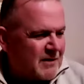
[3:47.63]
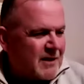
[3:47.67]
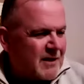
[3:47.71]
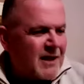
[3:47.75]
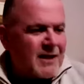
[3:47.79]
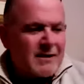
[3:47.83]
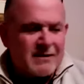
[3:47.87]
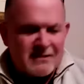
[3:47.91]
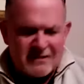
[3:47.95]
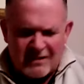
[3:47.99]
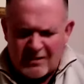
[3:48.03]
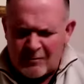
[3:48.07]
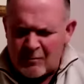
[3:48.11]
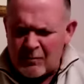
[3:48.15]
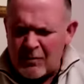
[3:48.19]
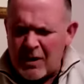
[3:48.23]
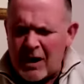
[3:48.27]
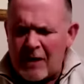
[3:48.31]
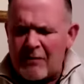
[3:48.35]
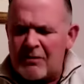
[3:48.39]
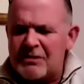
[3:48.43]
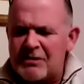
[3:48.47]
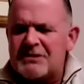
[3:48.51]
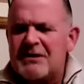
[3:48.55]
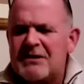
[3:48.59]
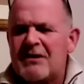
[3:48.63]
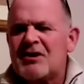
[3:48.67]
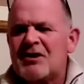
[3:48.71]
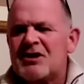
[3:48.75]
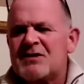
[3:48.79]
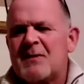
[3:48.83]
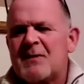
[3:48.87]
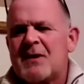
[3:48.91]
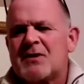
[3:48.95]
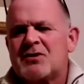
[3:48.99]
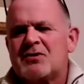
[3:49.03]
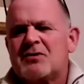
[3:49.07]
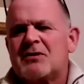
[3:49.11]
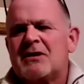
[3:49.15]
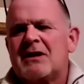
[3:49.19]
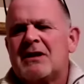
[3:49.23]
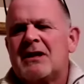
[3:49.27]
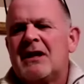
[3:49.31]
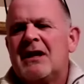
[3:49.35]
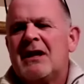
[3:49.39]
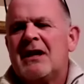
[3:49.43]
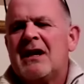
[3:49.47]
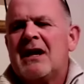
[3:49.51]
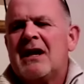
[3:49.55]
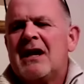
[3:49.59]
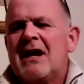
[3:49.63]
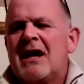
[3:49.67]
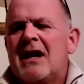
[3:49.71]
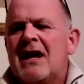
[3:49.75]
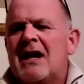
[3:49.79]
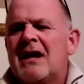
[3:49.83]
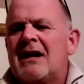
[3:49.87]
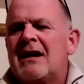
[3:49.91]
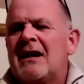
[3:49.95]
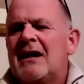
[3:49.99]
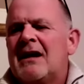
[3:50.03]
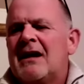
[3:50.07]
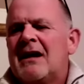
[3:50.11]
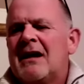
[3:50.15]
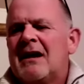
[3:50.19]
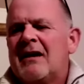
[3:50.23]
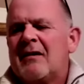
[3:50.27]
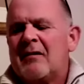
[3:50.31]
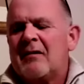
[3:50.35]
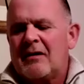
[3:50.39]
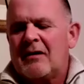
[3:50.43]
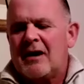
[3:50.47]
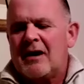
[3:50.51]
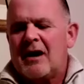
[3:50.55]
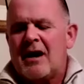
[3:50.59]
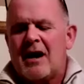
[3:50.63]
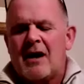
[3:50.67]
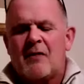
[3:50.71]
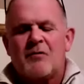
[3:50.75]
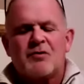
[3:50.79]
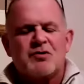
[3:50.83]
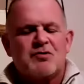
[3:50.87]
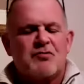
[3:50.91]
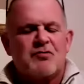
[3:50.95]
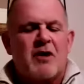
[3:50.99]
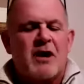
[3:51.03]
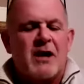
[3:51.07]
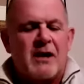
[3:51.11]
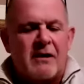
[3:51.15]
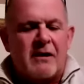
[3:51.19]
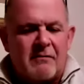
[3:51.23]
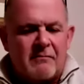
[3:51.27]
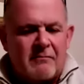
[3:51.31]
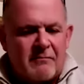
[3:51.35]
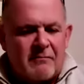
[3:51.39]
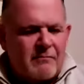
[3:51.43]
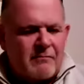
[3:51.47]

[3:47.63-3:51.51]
at some Irish Setter specialty, and I was right.